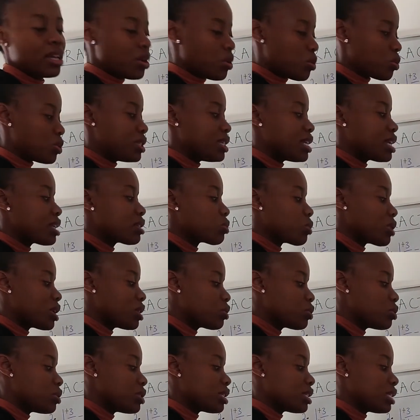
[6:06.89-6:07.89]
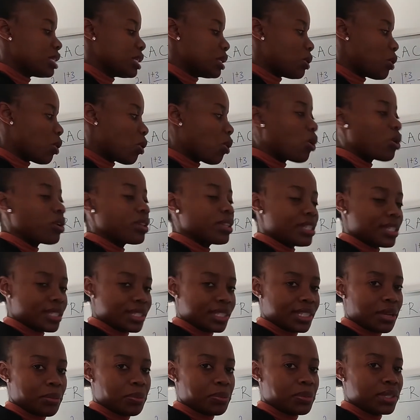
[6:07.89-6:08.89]
We just want to see all the
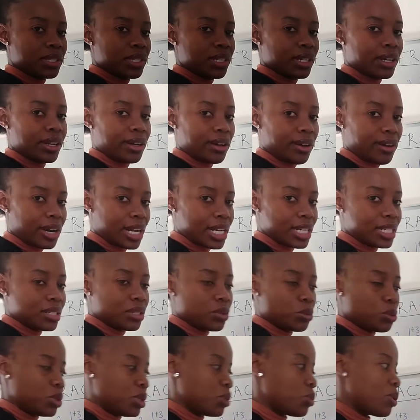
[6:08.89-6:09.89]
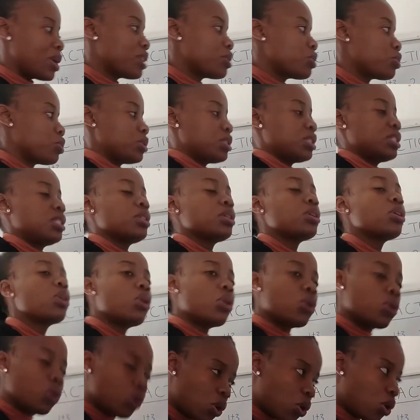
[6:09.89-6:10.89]
steps, right? We want to see
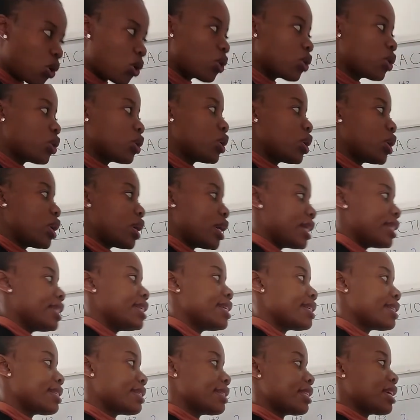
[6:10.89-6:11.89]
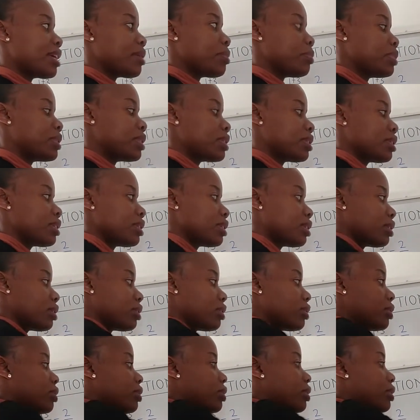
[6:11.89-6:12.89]
all the steps,
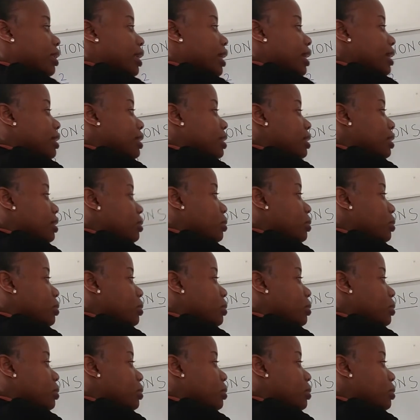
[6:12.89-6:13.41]
right?